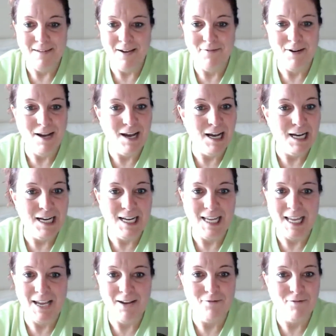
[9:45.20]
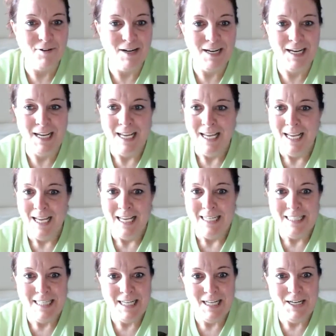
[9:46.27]
Every hug, every
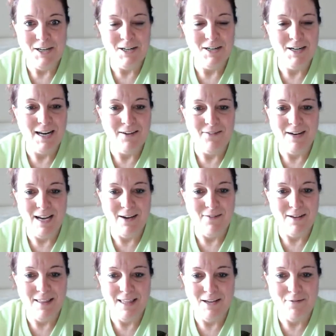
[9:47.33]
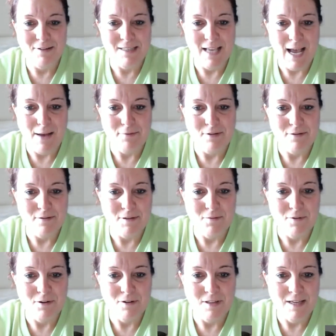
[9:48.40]
tear, everything was
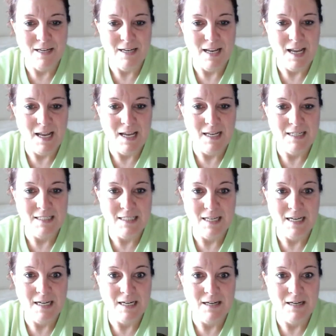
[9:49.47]
absolutely worth it. And